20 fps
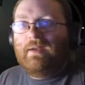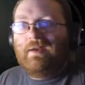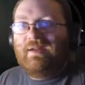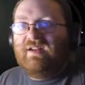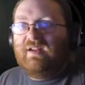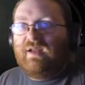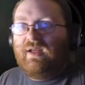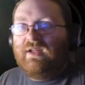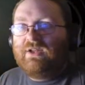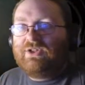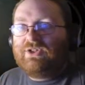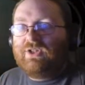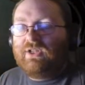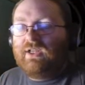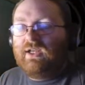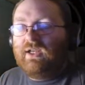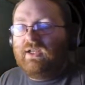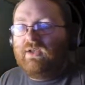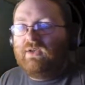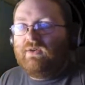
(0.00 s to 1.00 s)
And
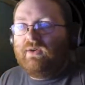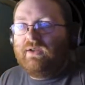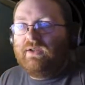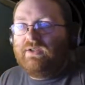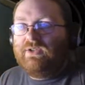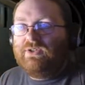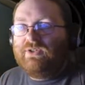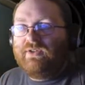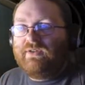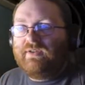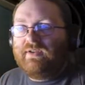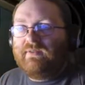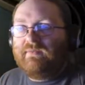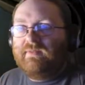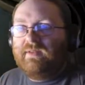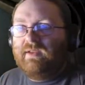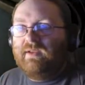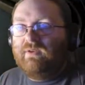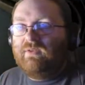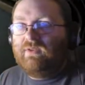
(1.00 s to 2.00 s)
actually, I quite enjoyed it. It